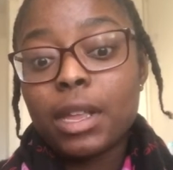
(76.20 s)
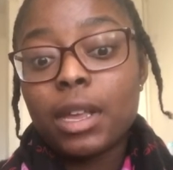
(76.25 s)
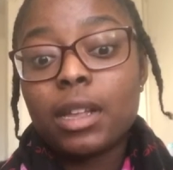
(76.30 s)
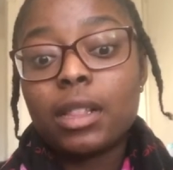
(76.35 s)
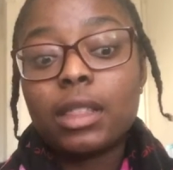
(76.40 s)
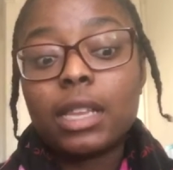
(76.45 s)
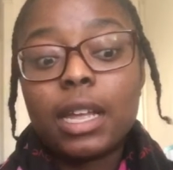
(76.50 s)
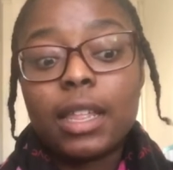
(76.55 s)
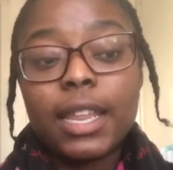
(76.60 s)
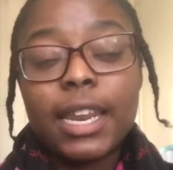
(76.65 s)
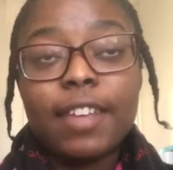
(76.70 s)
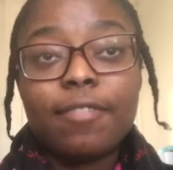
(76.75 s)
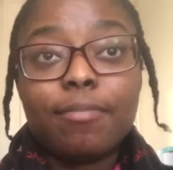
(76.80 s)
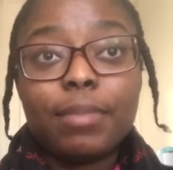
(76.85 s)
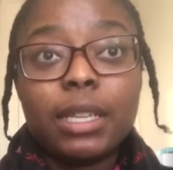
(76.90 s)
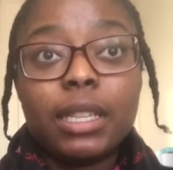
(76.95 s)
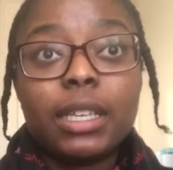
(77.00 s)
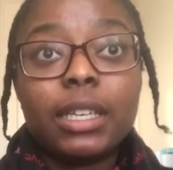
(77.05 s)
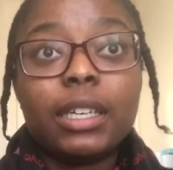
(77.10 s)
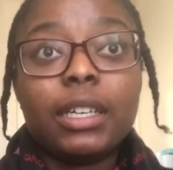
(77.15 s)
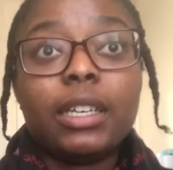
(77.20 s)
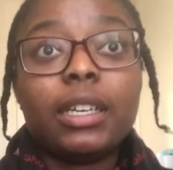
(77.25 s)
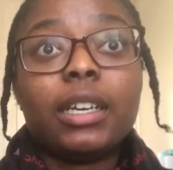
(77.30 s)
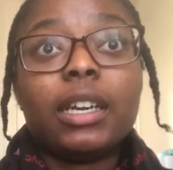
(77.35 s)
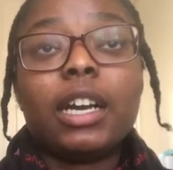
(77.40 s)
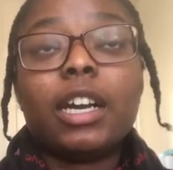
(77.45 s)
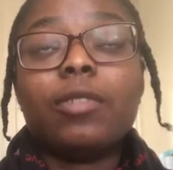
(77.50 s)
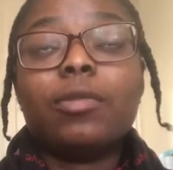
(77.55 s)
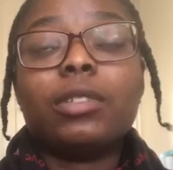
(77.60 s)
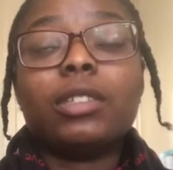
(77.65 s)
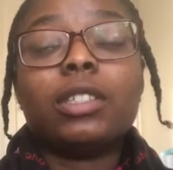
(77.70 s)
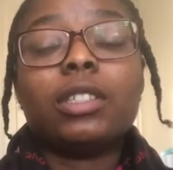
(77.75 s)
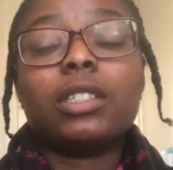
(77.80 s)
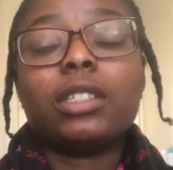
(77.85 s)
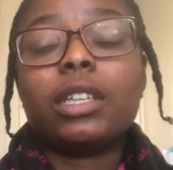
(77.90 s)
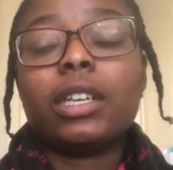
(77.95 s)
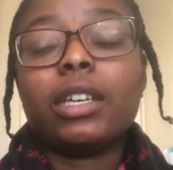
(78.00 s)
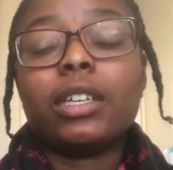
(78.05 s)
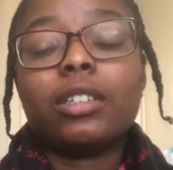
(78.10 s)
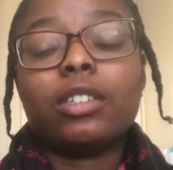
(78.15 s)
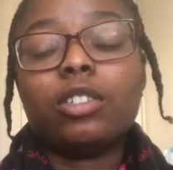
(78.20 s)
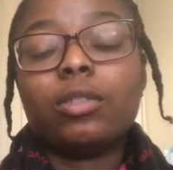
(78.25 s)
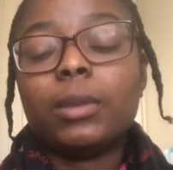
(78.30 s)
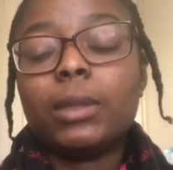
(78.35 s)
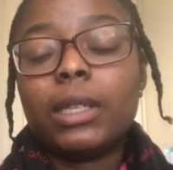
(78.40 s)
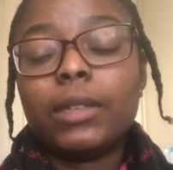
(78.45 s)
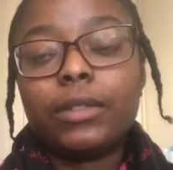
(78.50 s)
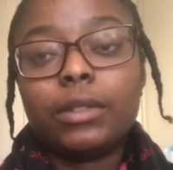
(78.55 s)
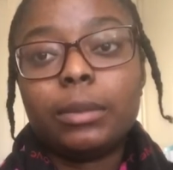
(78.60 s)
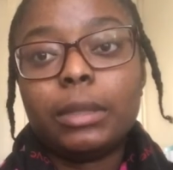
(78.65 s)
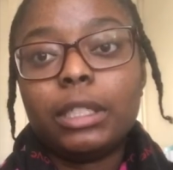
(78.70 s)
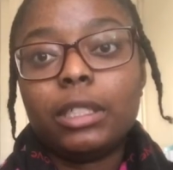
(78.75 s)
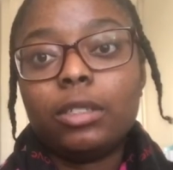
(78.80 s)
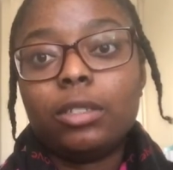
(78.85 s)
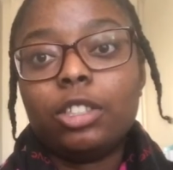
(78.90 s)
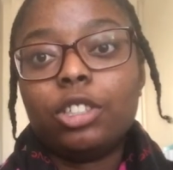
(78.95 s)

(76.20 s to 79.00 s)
Now that I've been there, I was just like, nope, not for me.